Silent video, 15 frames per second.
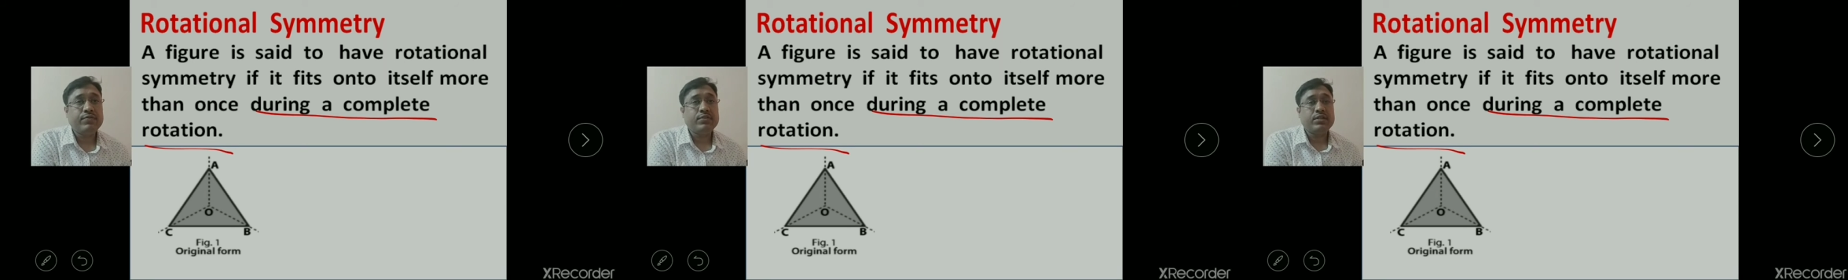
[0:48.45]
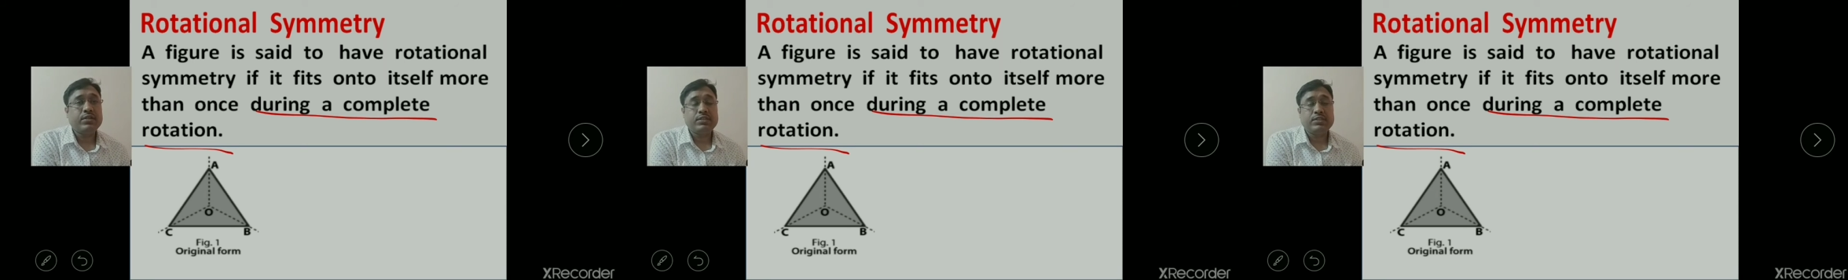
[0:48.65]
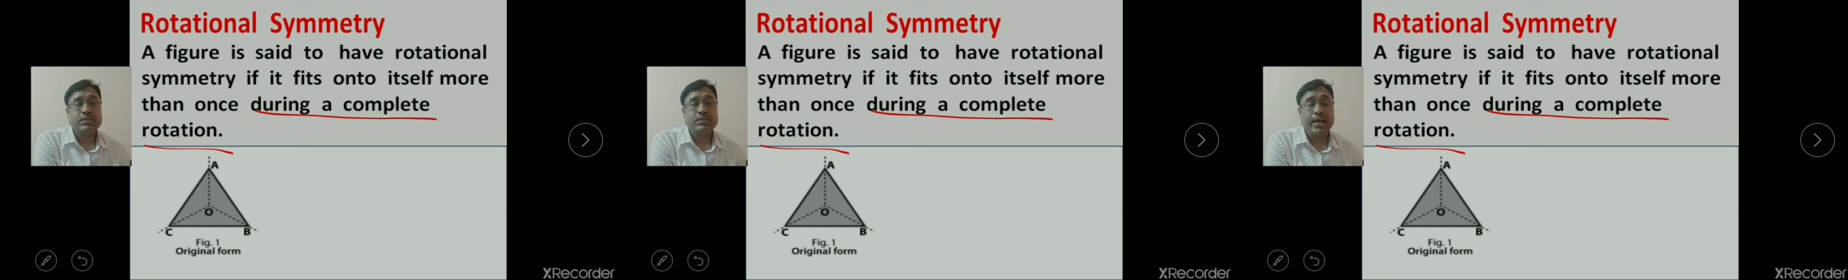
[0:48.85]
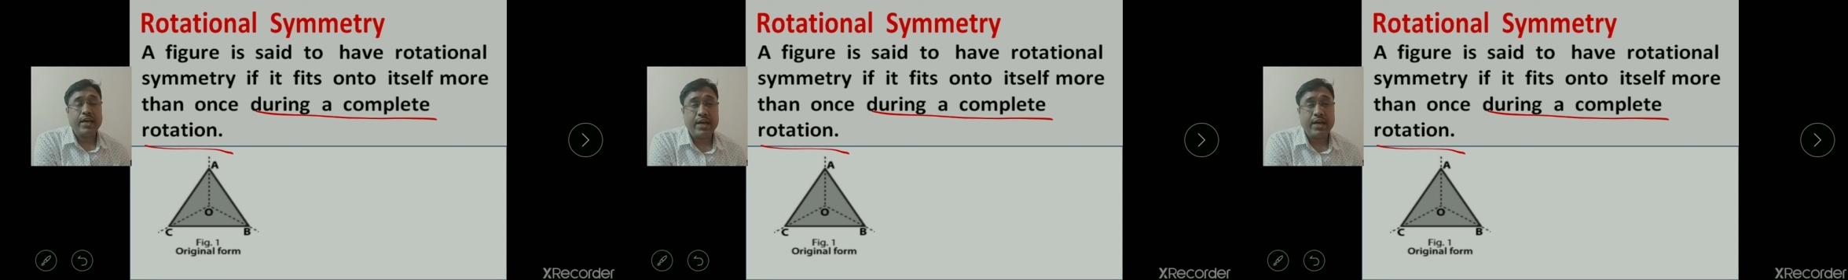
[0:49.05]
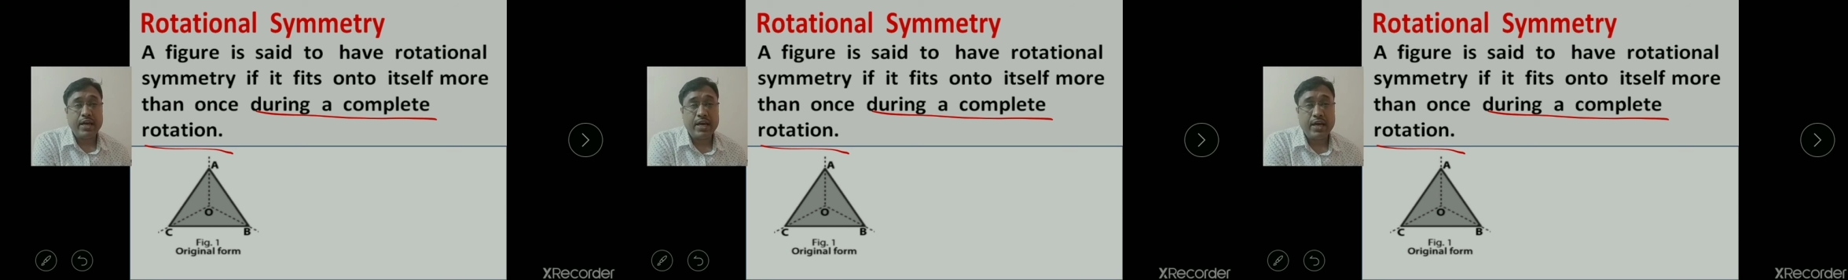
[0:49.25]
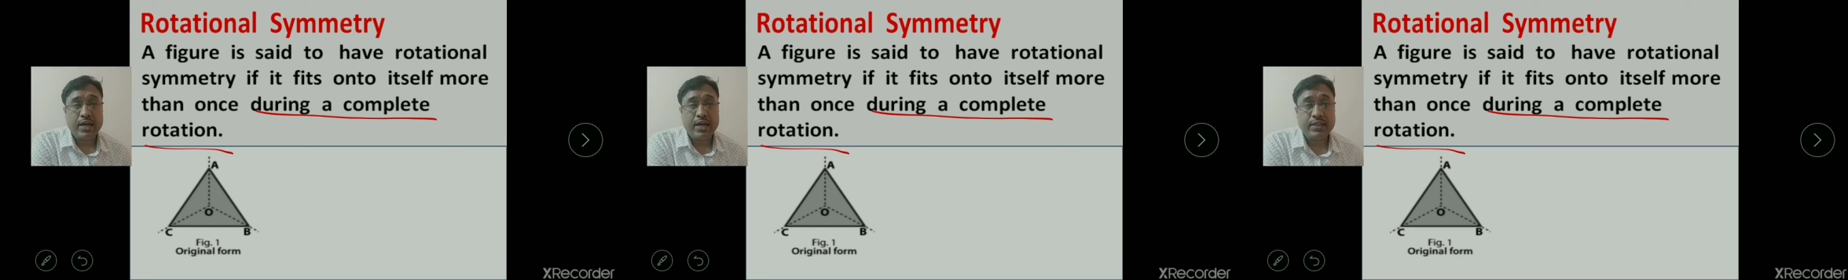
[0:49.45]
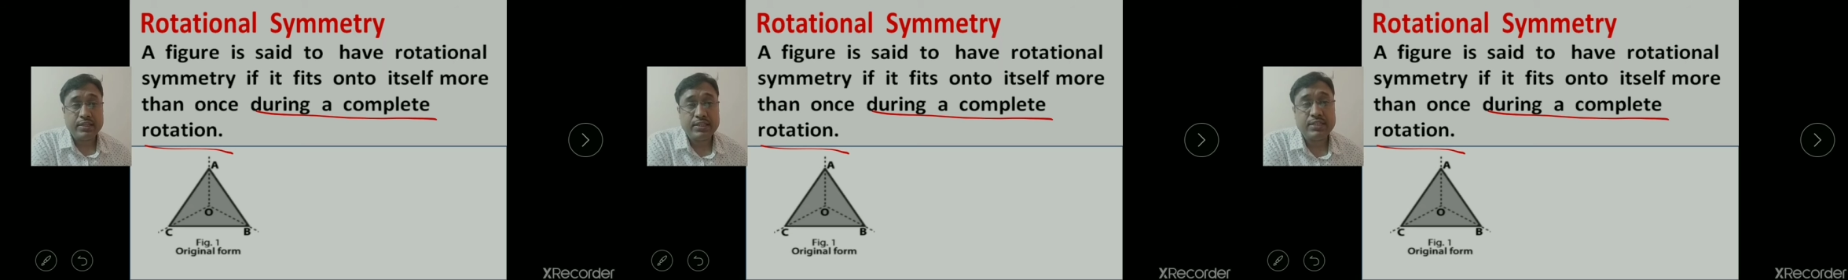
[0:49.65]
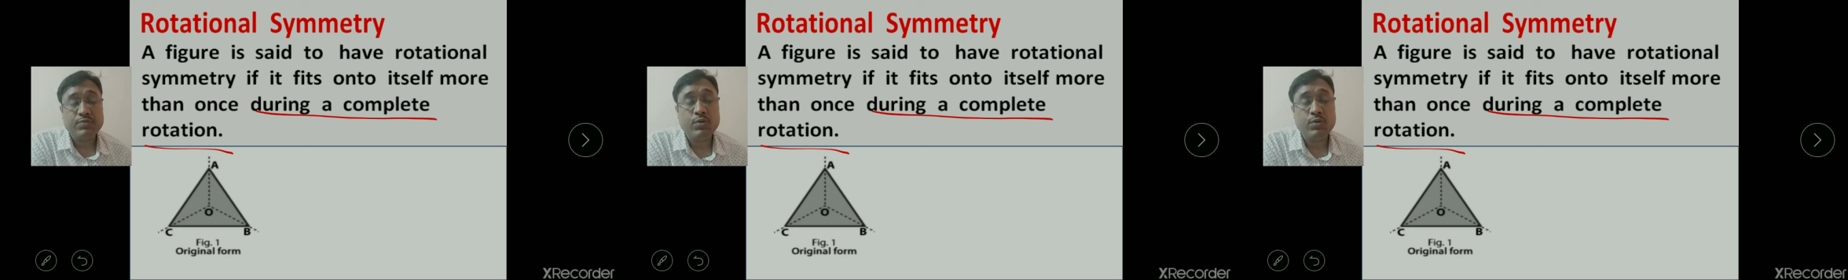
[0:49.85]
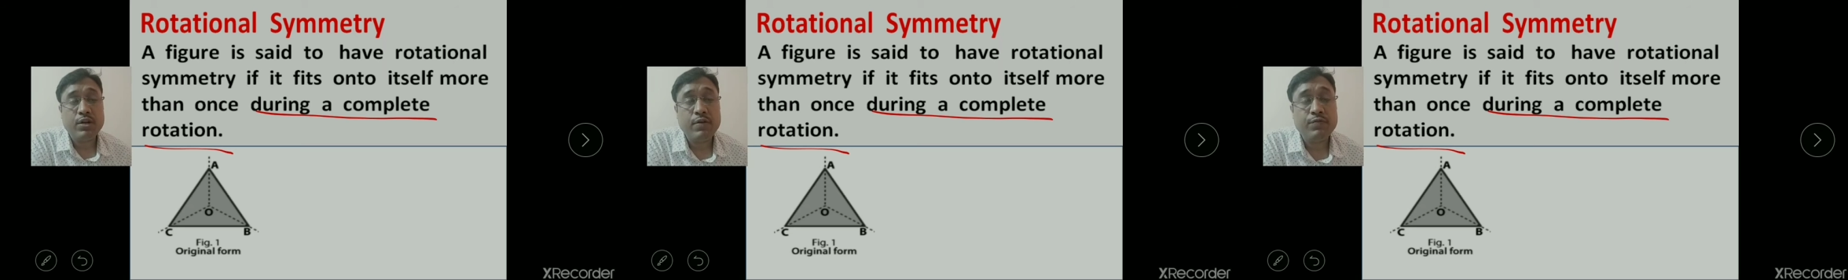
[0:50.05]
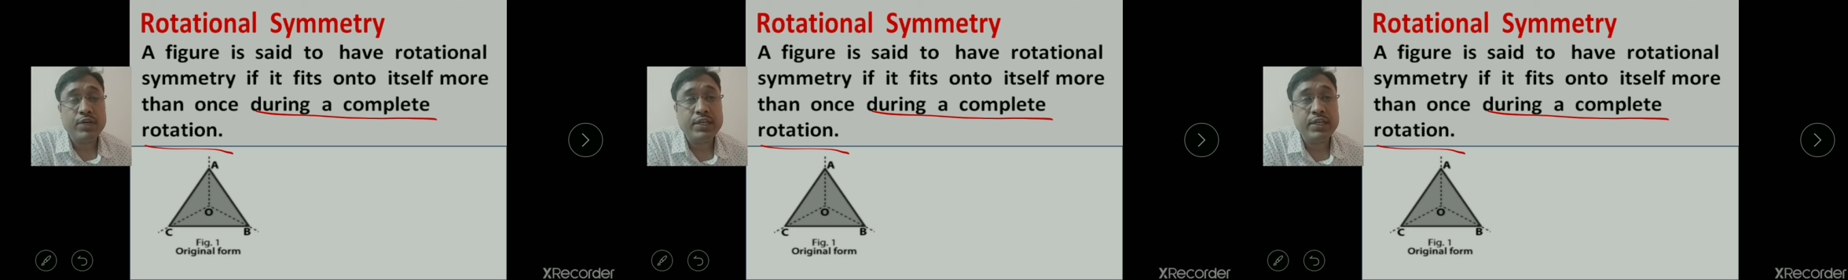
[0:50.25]
this is one
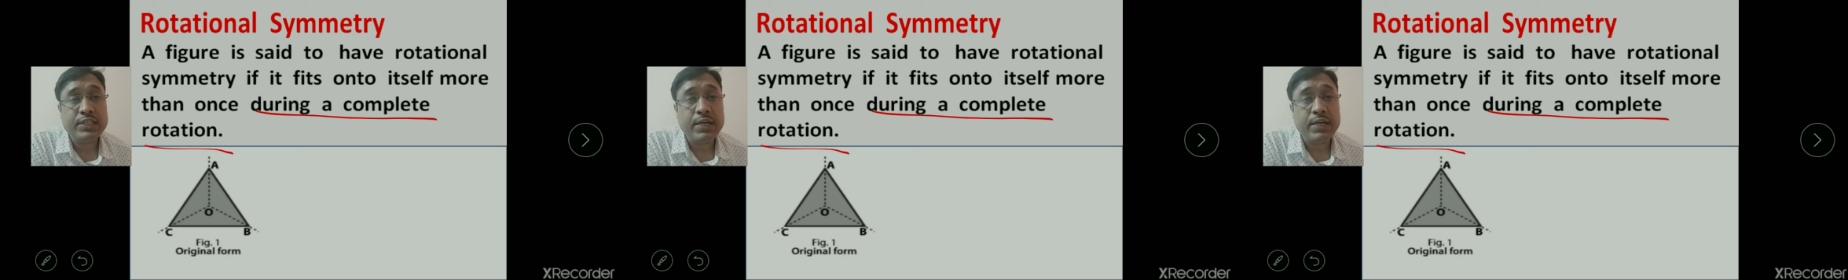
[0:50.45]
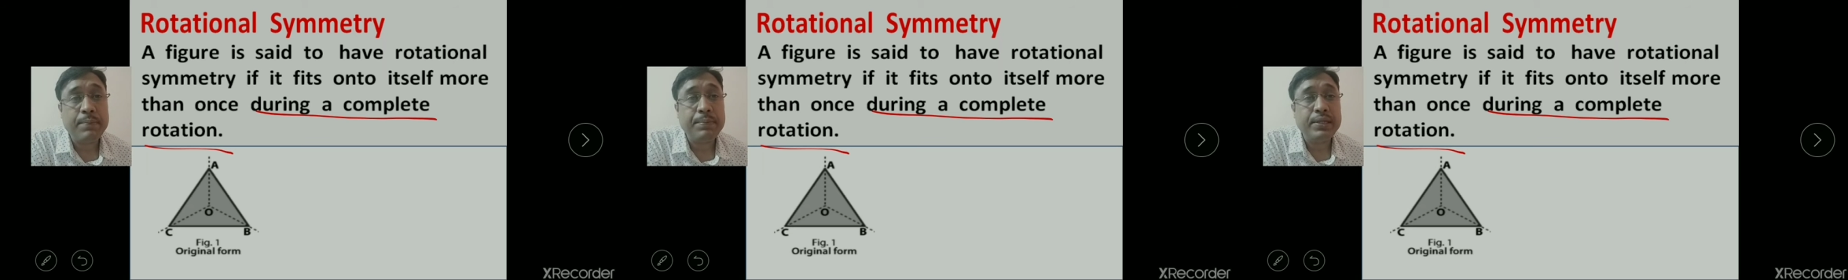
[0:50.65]
of the example,